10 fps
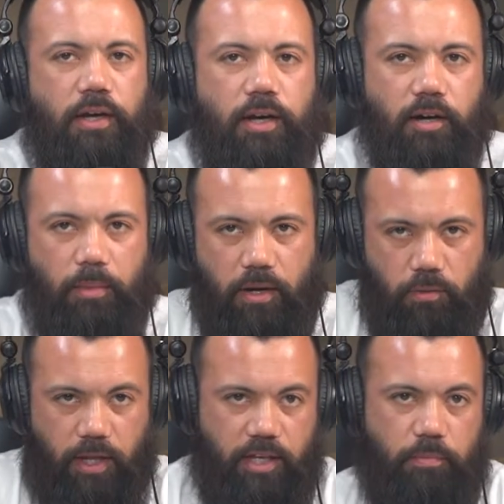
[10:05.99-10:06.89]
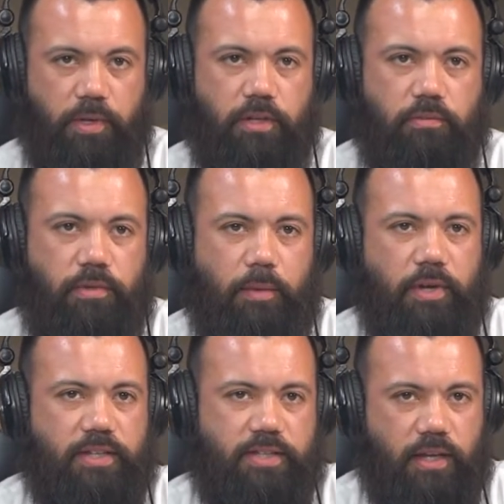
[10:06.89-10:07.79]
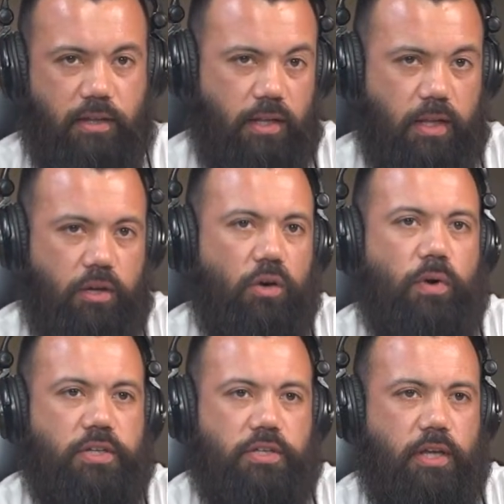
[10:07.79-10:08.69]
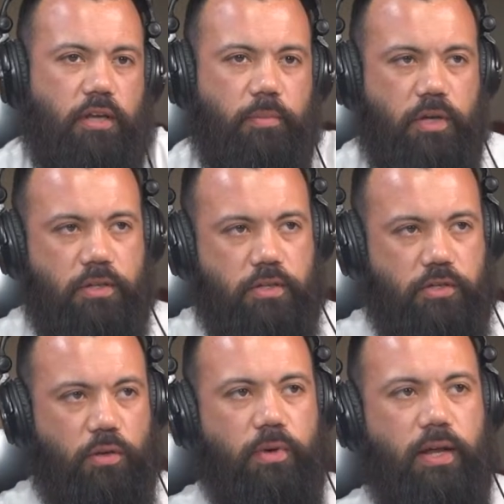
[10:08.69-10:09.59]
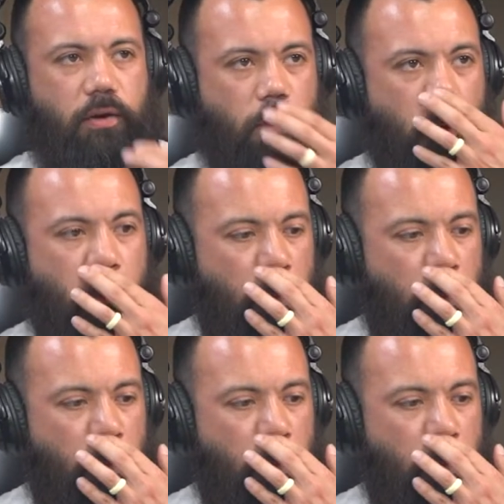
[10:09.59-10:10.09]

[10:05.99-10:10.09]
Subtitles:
I don't like it. I'm not saying that like, oh, I just like it because it's low in alcohol.